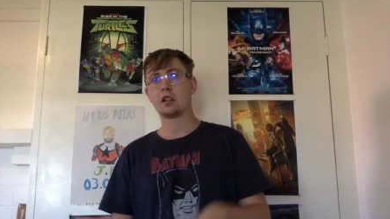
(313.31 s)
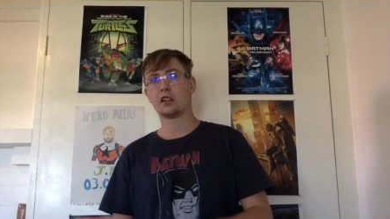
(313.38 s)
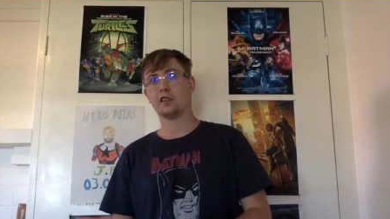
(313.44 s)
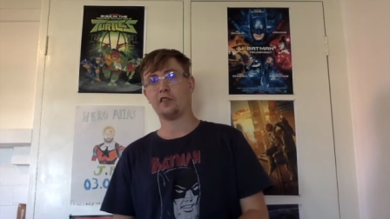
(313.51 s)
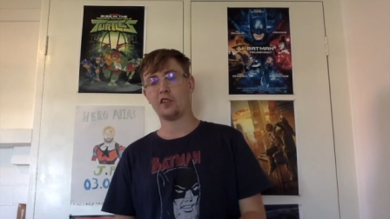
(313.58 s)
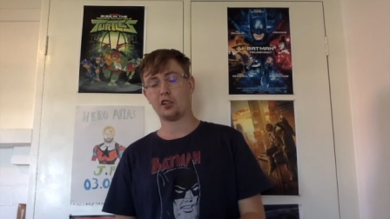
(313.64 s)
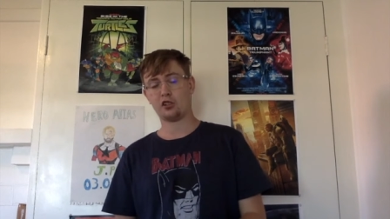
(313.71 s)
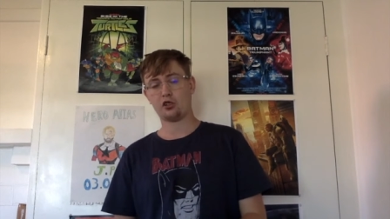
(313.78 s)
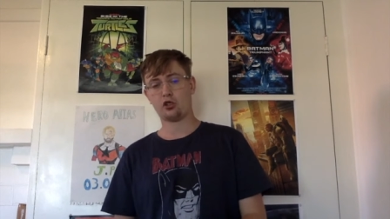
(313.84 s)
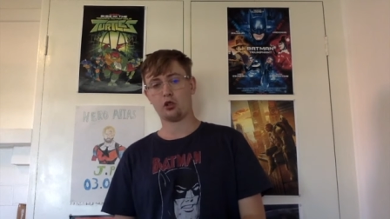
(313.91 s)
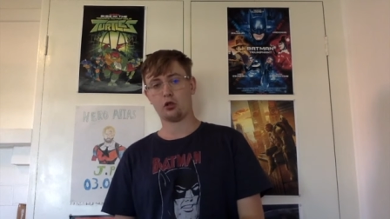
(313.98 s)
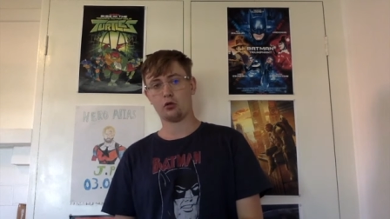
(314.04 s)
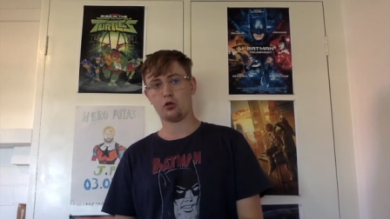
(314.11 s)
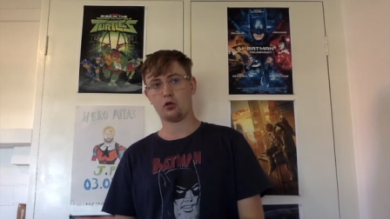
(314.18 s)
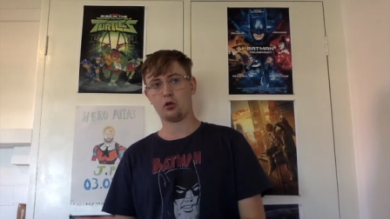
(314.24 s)
The first
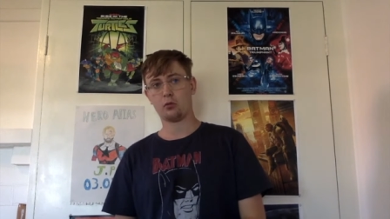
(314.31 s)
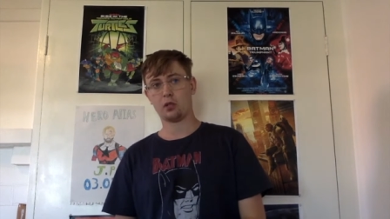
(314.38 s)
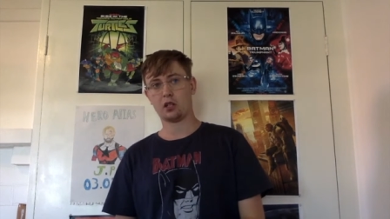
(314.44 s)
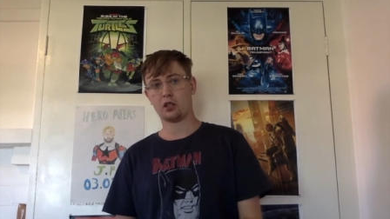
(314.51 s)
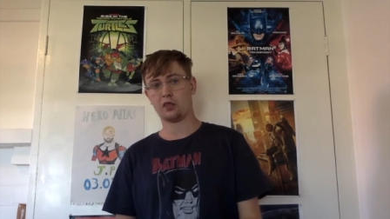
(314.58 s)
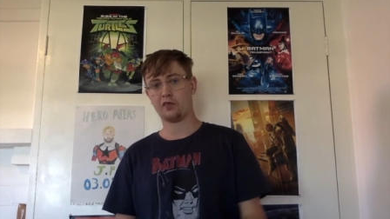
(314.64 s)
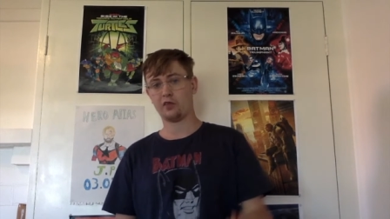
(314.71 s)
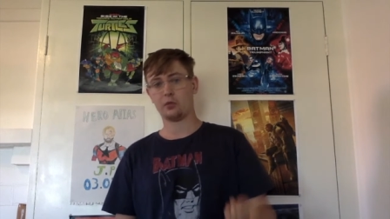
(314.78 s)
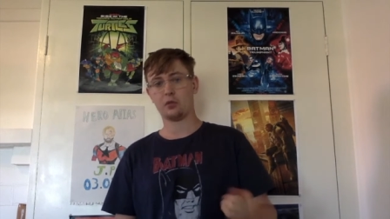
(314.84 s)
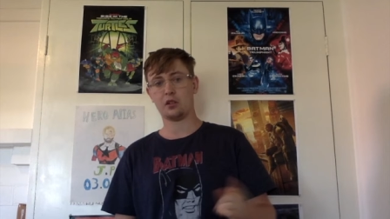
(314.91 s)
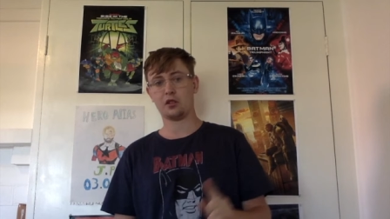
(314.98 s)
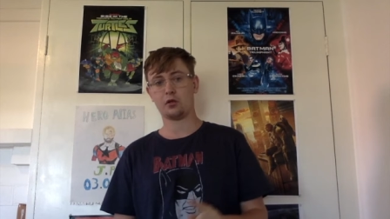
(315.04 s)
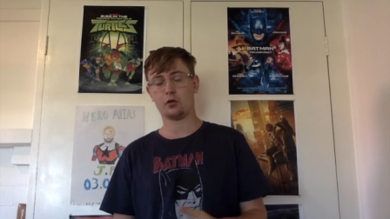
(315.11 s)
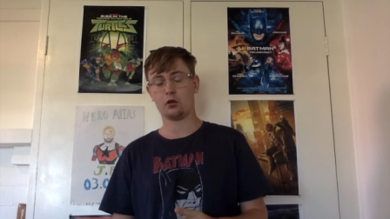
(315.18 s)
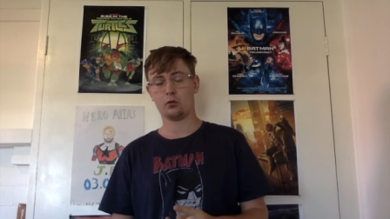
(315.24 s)
Joel Schumacher film I
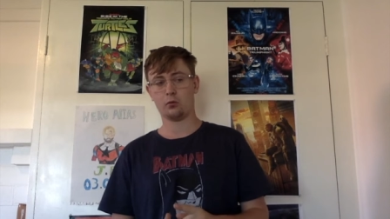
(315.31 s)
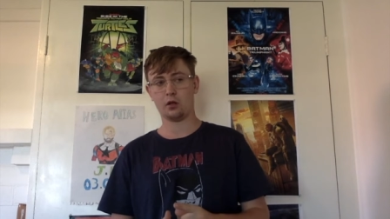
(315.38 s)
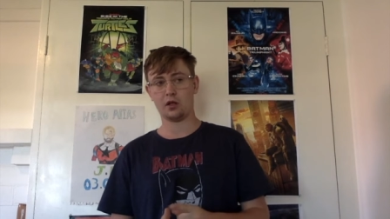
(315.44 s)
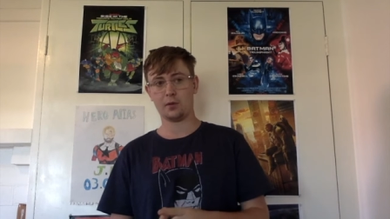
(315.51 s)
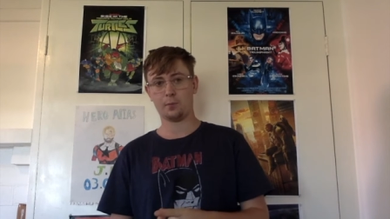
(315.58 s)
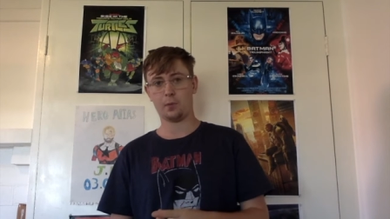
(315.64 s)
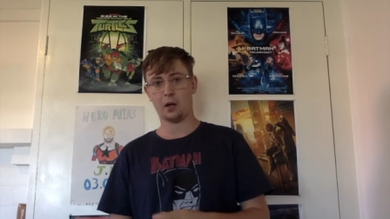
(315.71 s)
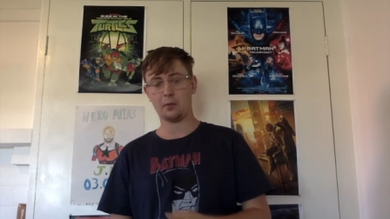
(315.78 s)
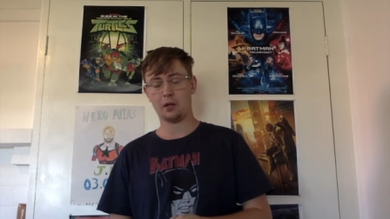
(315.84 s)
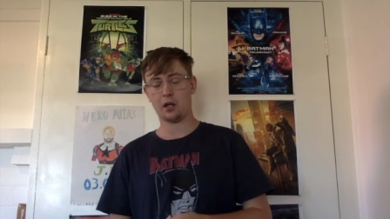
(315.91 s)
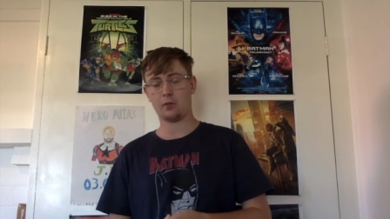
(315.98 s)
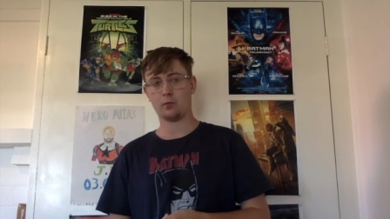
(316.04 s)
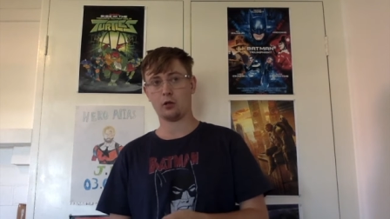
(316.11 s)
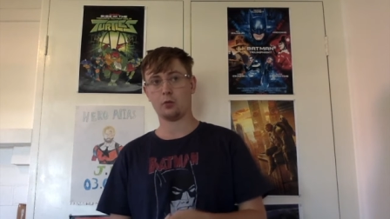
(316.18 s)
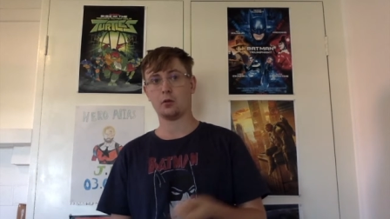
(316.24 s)
saw was Batman
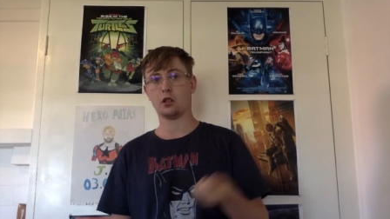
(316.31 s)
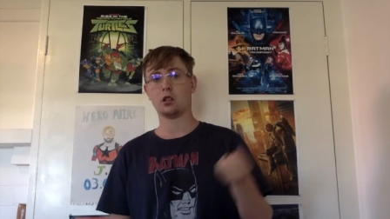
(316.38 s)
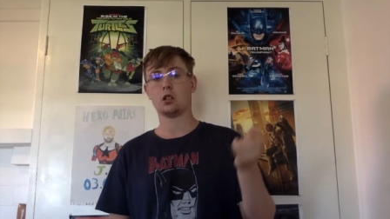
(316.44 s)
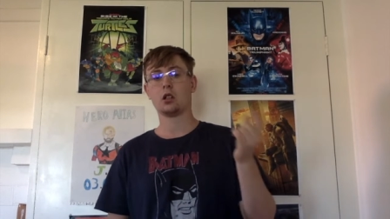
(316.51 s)
and Robin.